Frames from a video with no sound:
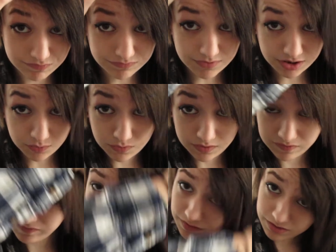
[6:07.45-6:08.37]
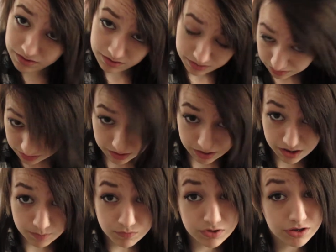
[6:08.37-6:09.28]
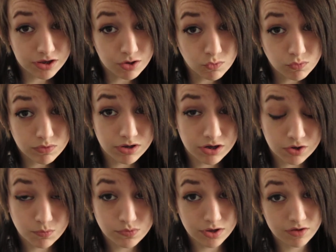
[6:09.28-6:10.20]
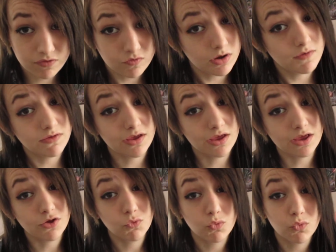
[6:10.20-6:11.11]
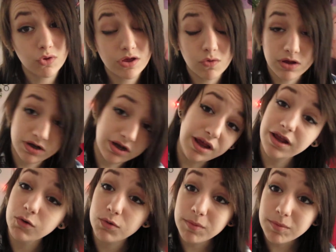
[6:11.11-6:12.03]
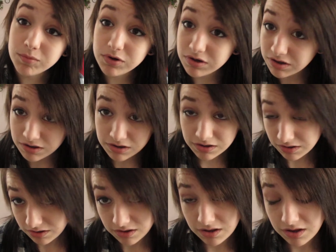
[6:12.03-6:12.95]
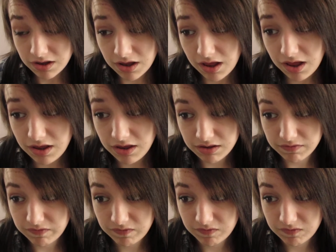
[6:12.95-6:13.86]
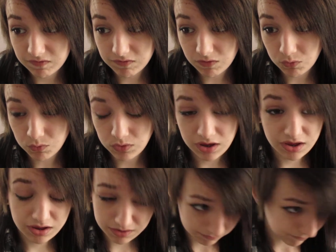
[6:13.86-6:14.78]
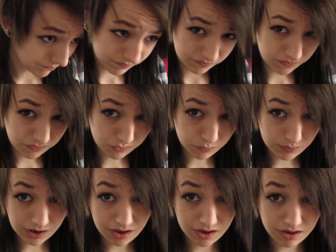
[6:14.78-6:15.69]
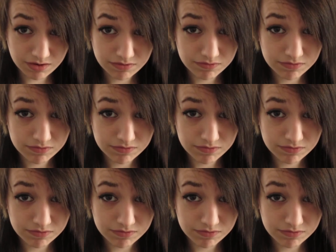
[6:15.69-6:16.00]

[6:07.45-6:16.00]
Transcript: anyways, I'm gonna go, and I hope you guys are having a great, great day. And remember, it's okay to be gay.